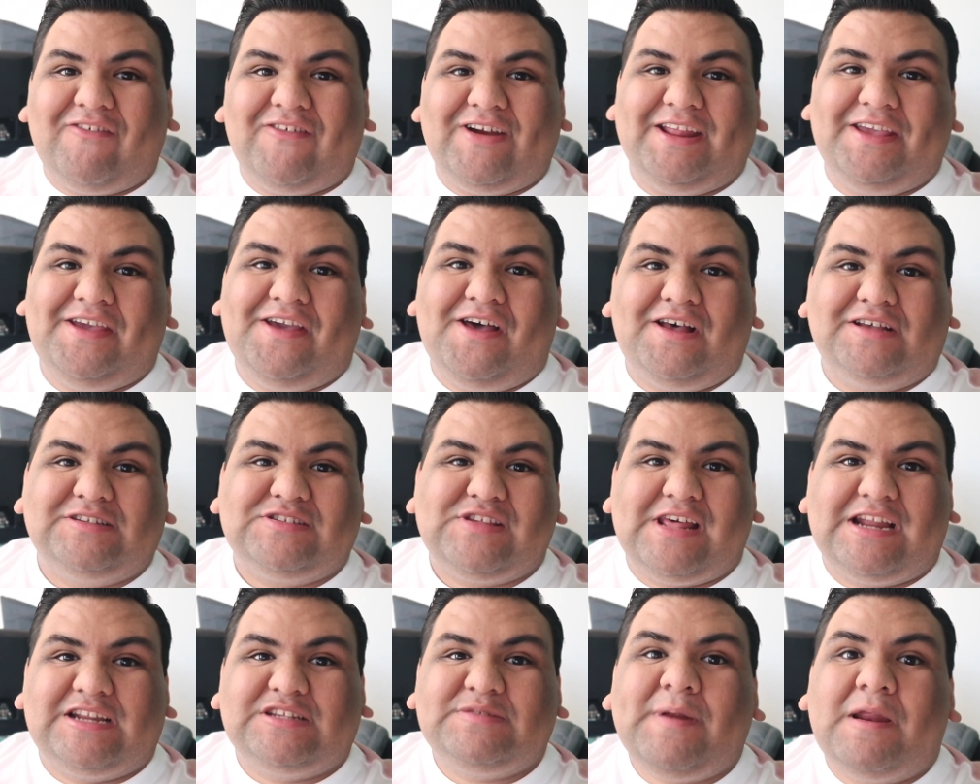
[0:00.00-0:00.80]
Alrighty, y'all,
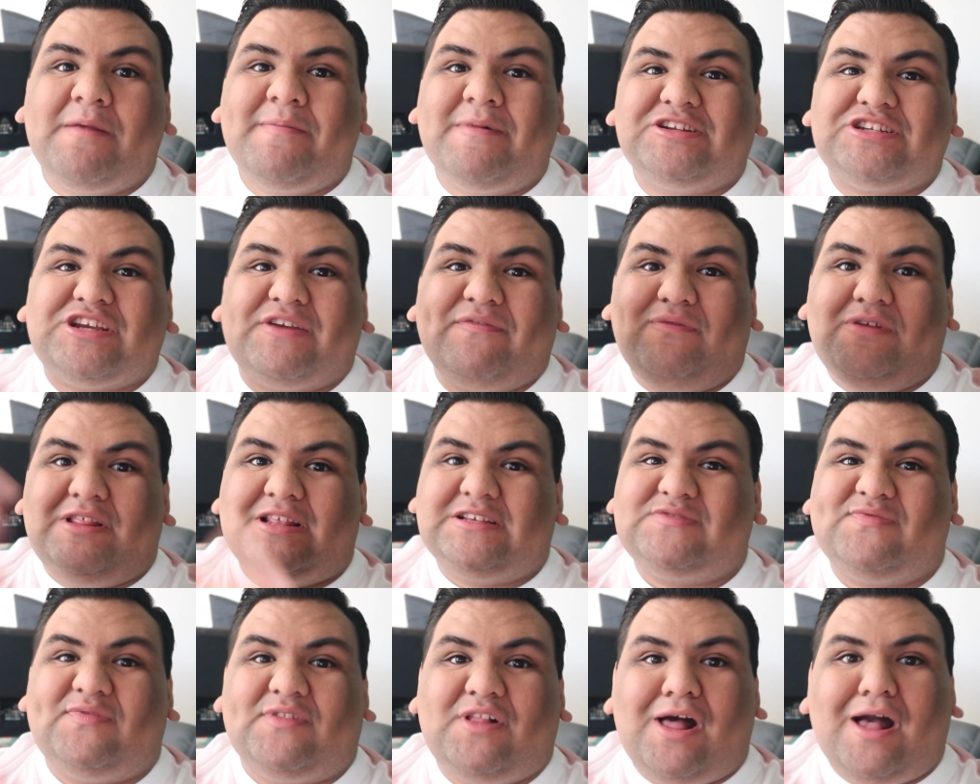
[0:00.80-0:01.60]
so that is pretty much it for
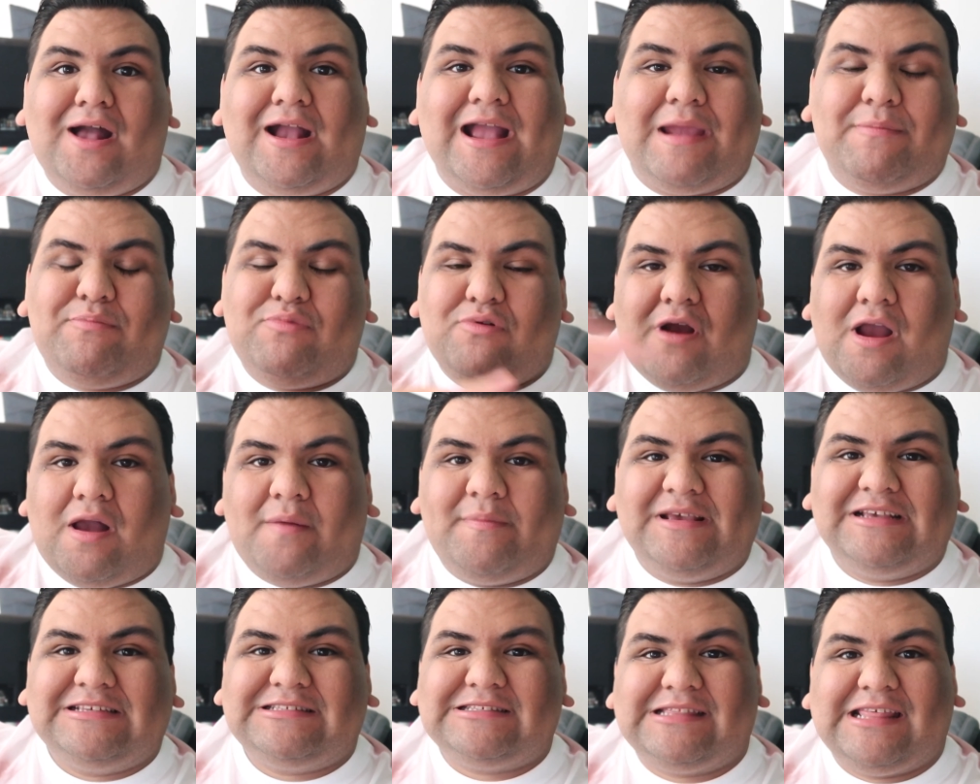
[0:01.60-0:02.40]
this vlog. I
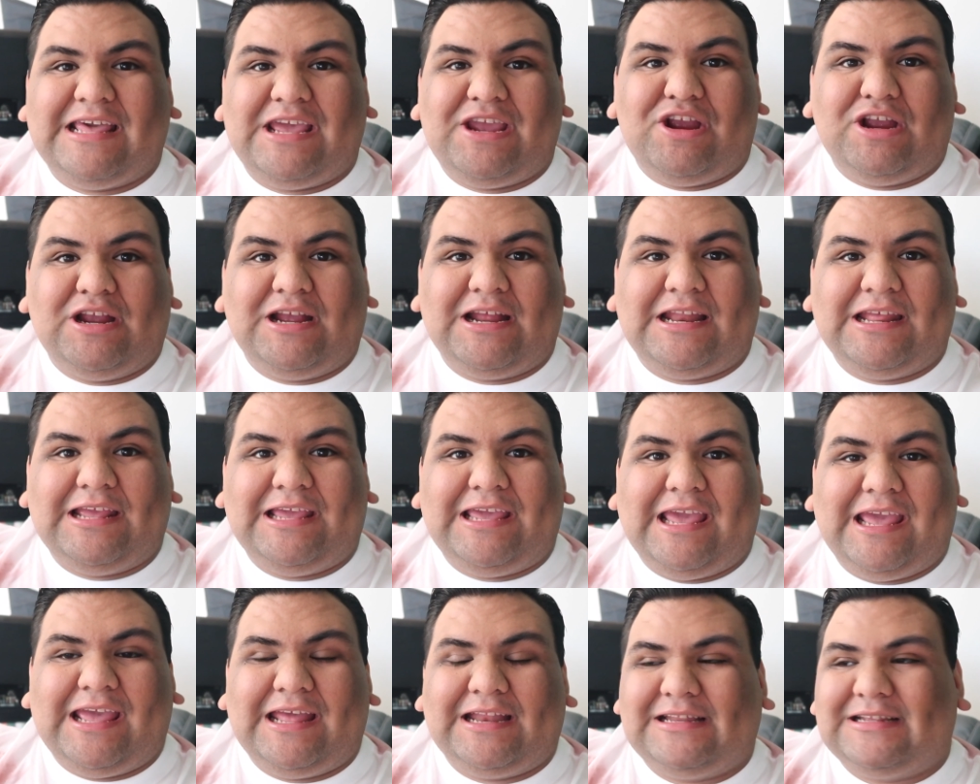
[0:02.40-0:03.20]
promise they are gonna
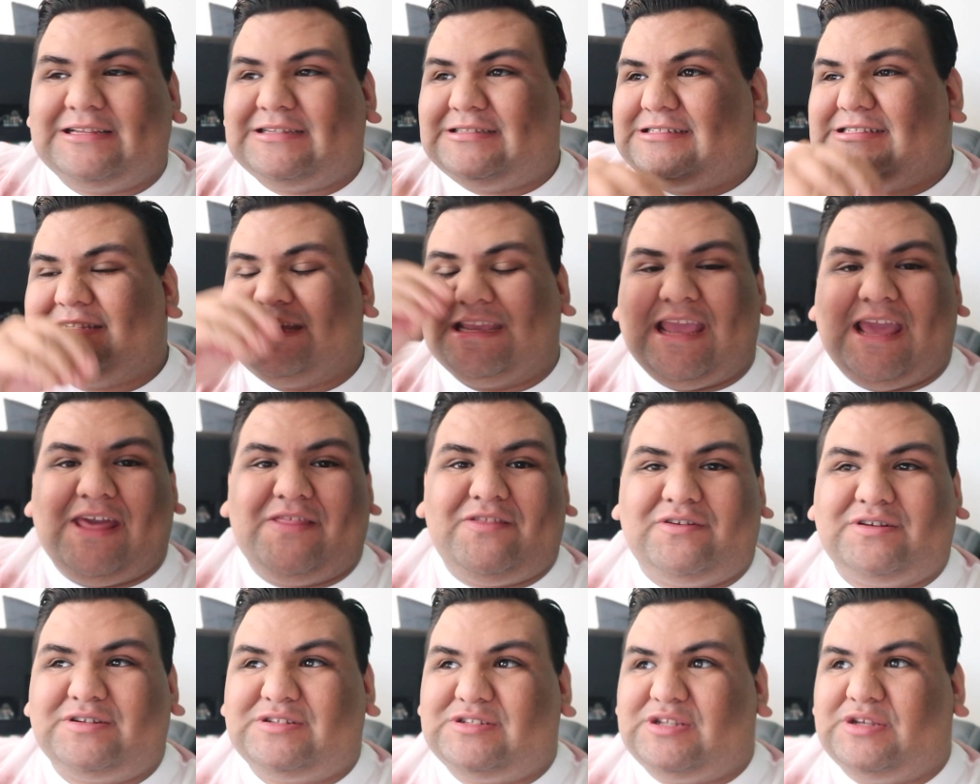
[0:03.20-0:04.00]
get
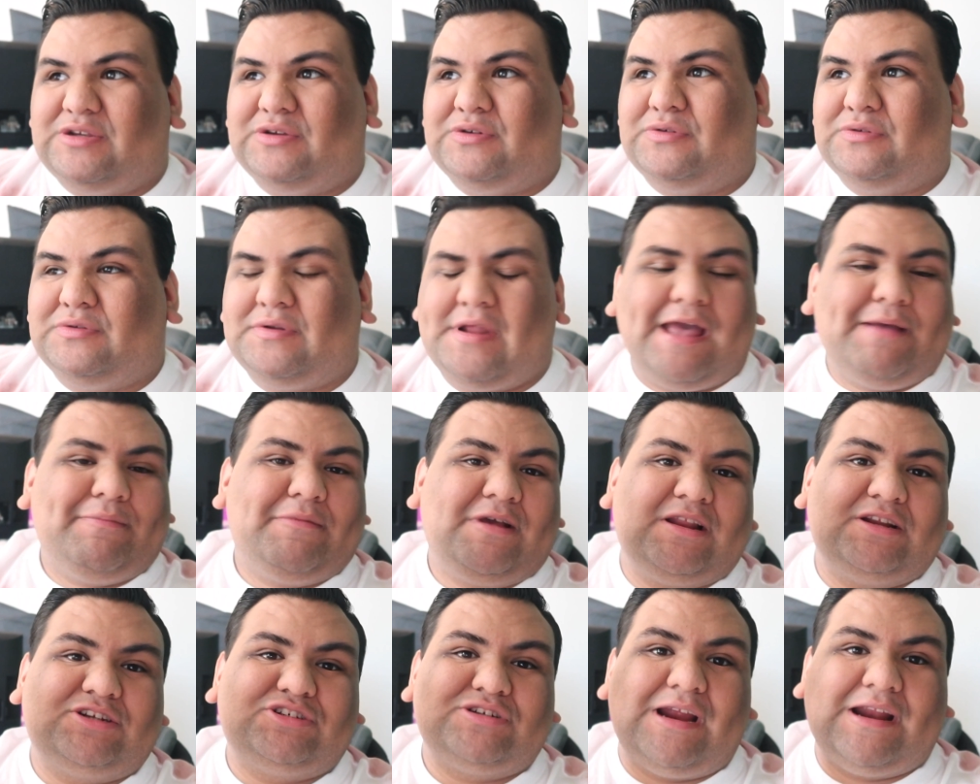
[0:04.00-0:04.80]
together soon. I'm
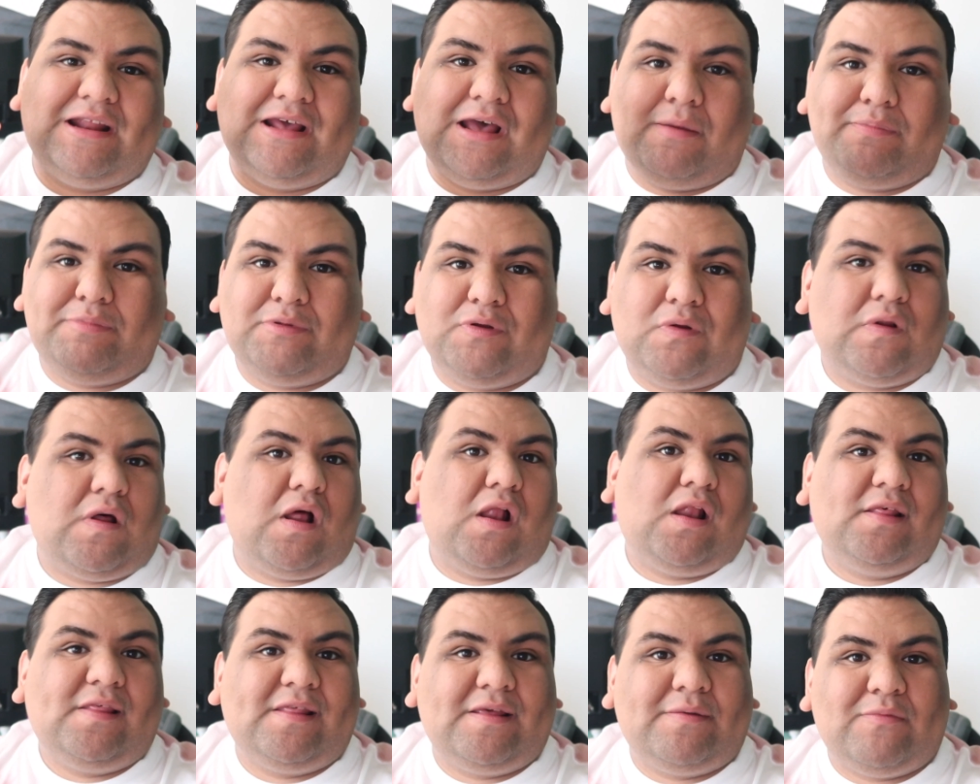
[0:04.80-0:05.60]
gonna try to upload
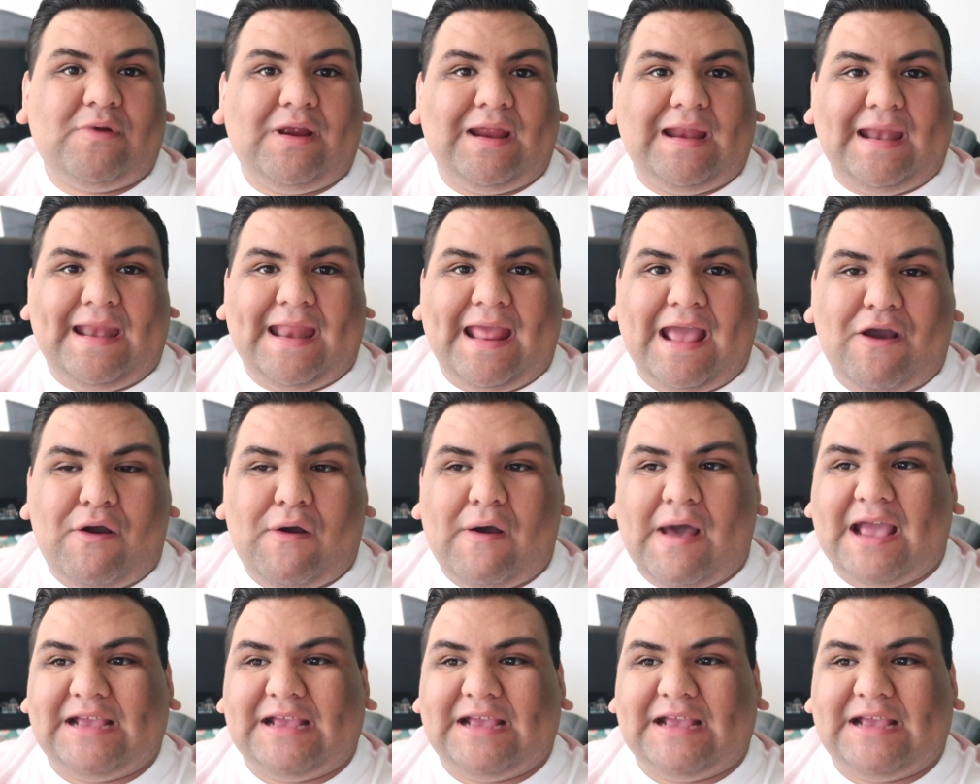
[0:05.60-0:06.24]
all of them right now.